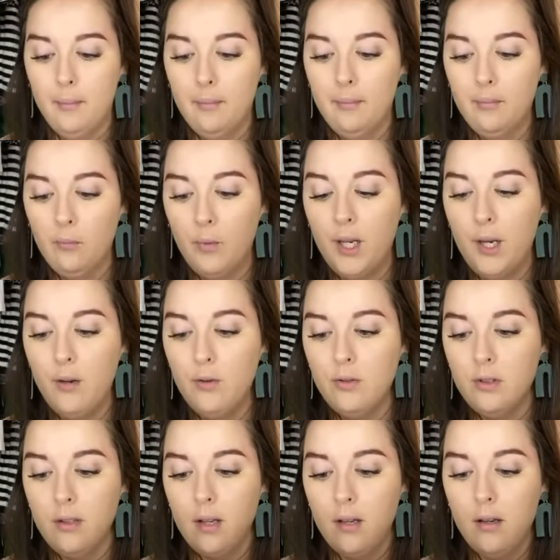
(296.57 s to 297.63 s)
we use
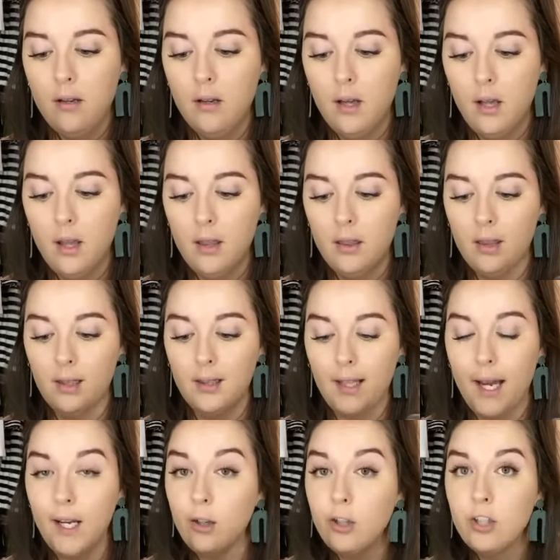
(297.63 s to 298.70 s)
the
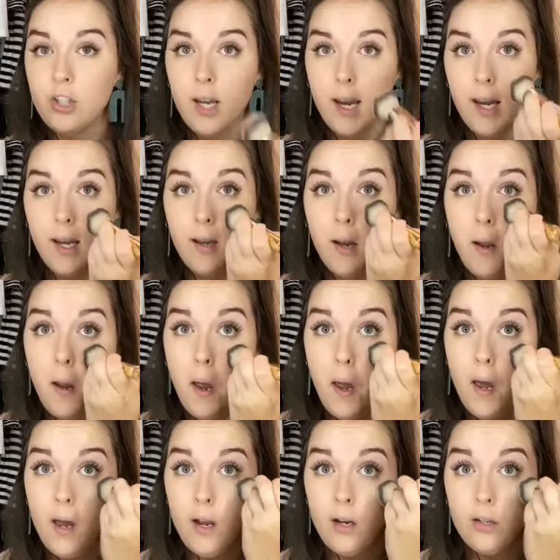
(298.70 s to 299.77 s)
lighter shade
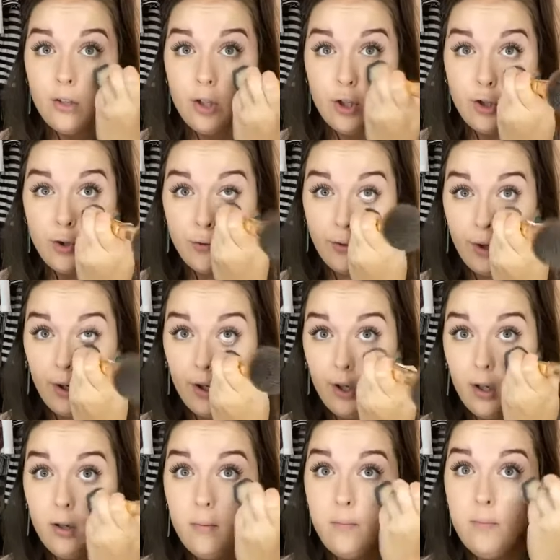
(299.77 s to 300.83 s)
to draw
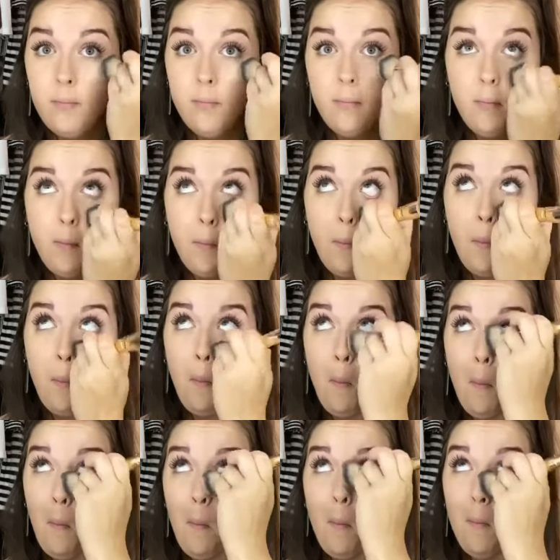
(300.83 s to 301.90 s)

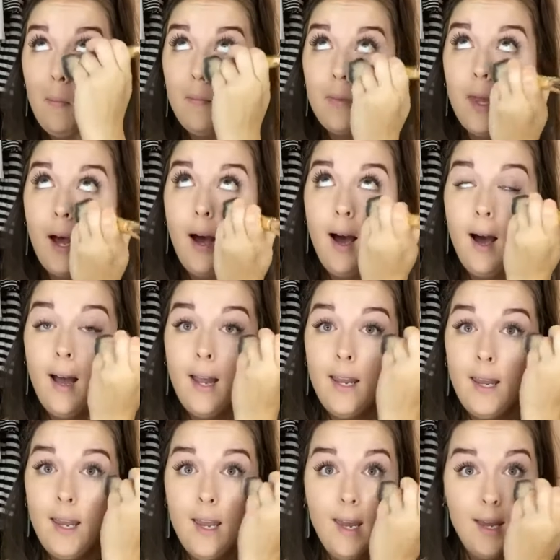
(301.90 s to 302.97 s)
the eye
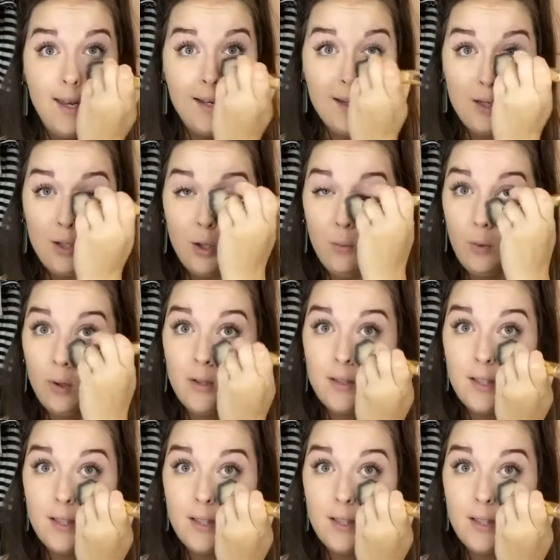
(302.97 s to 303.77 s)
in towards the